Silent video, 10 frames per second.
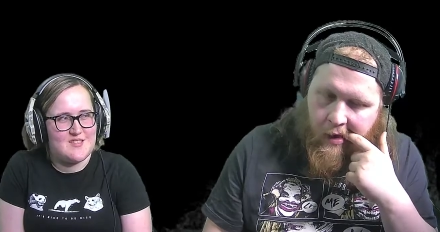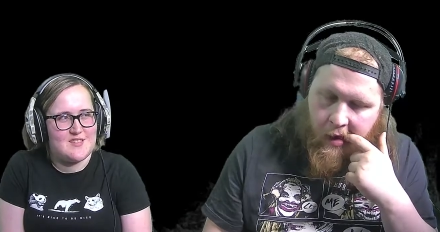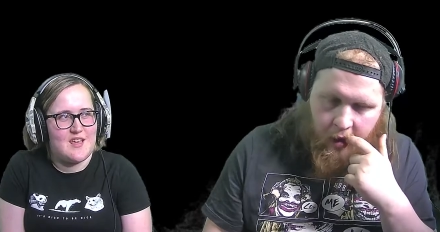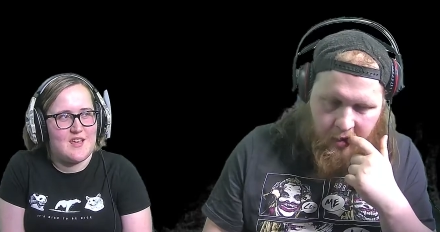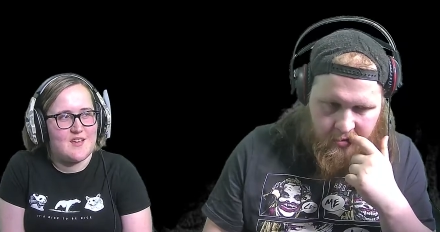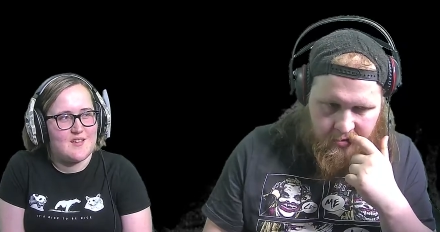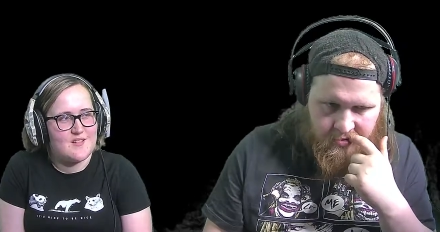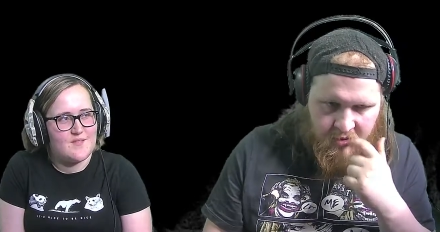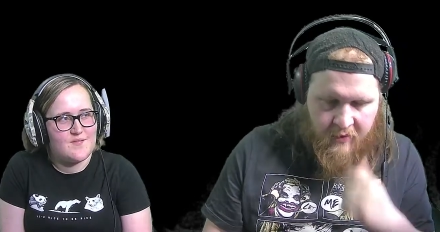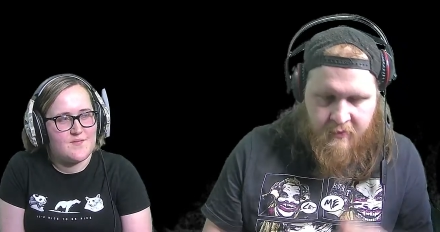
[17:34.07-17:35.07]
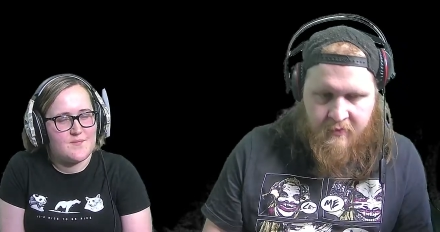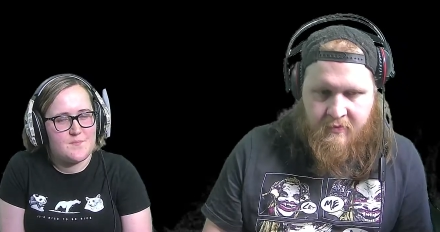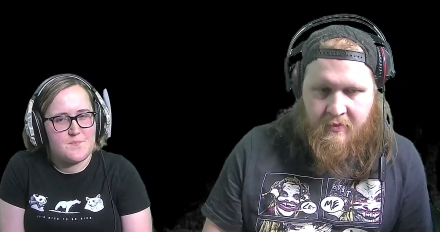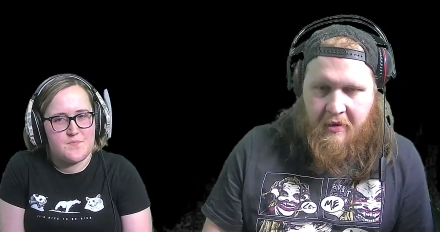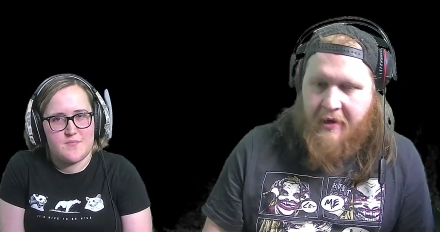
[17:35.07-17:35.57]
Speaker 1: like
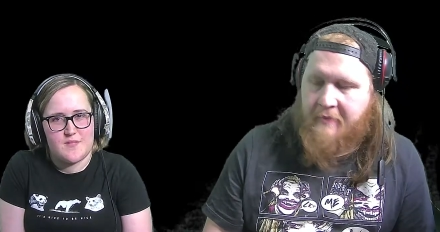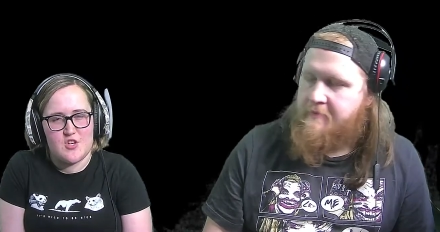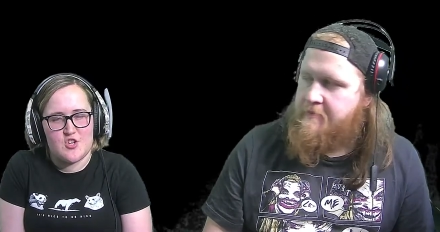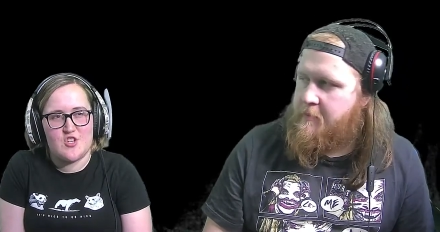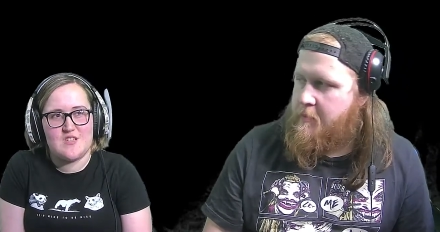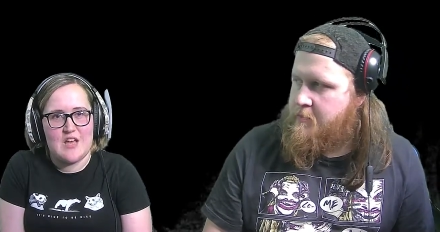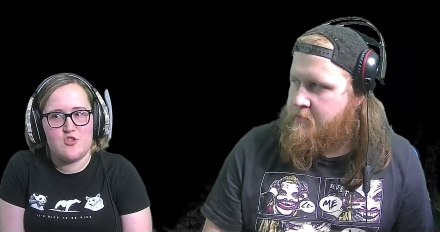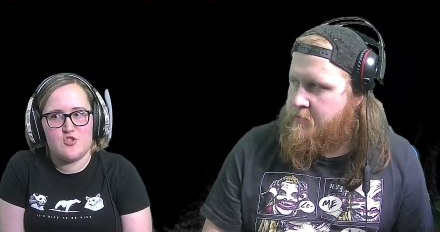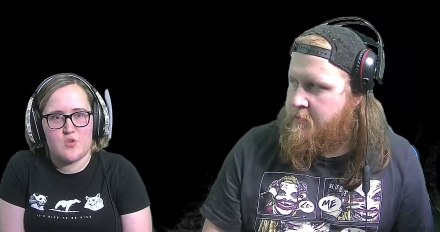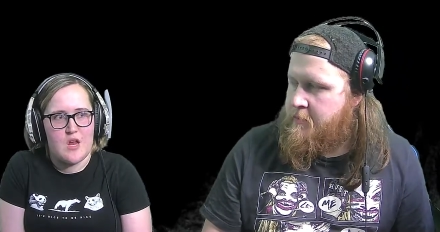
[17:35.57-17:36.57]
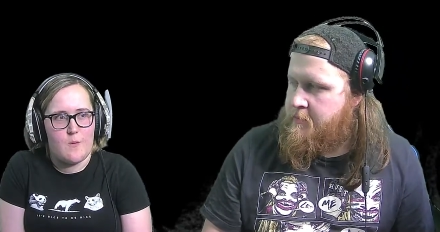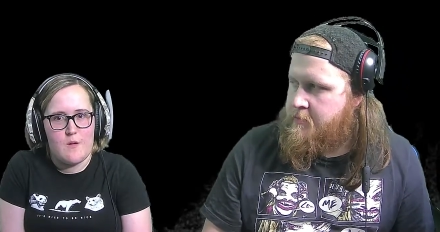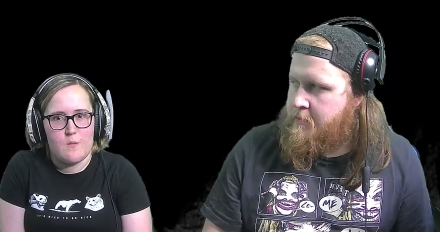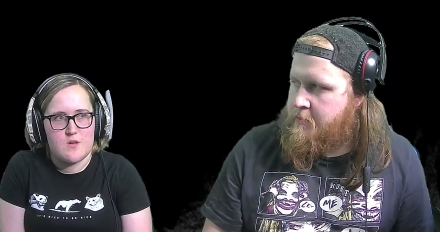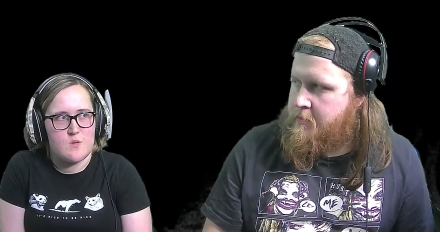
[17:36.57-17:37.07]
Yeah. You can just tell straight away
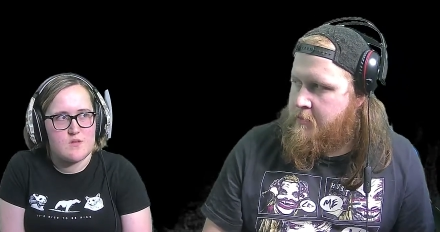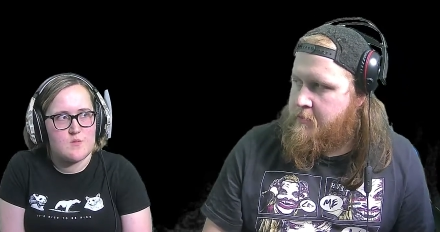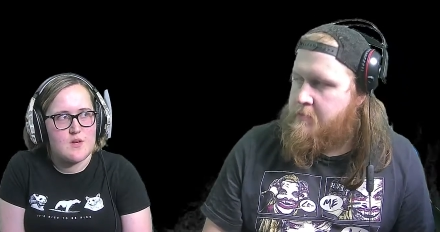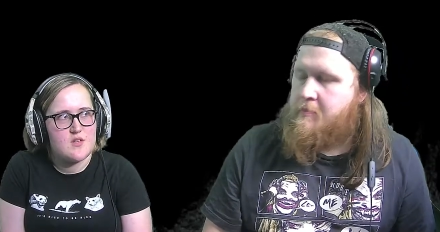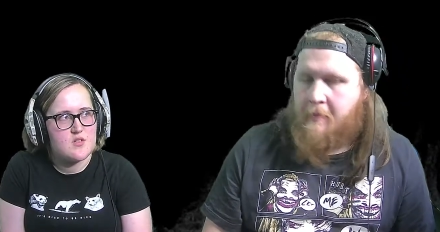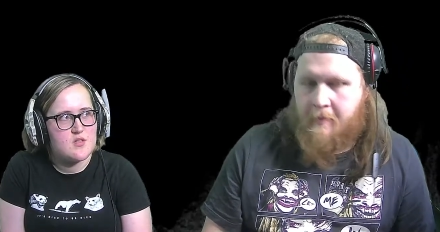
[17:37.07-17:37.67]
which one's which.